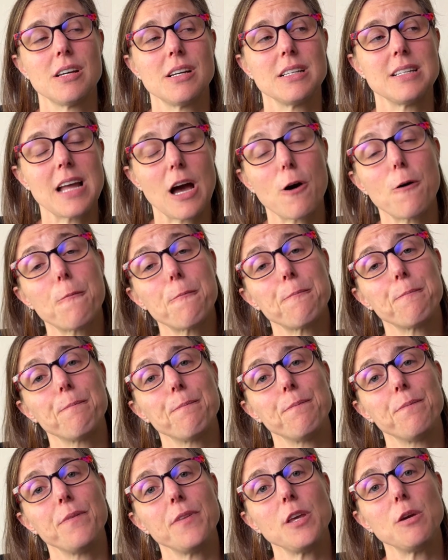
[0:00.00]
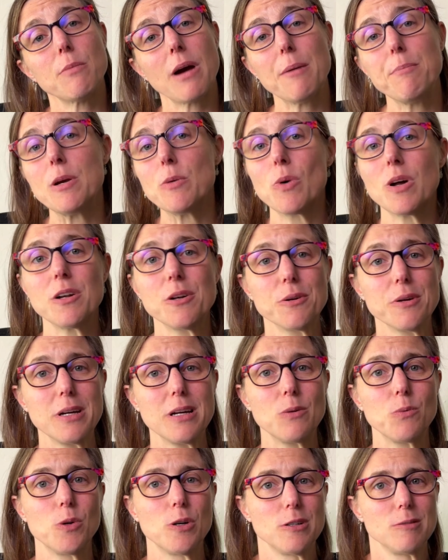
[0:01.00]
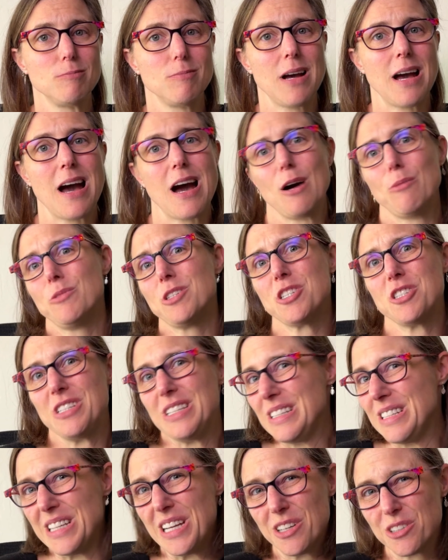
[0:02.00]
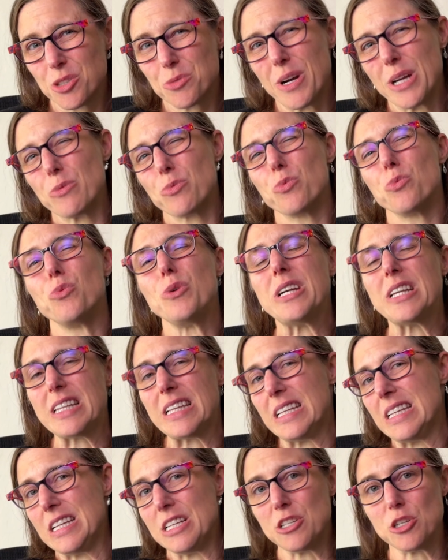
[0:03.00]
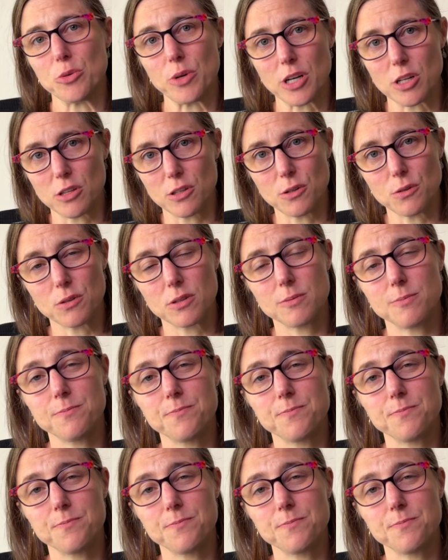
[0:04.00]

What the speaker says: Now, you might be wondering, well, how much detail do I really need to include?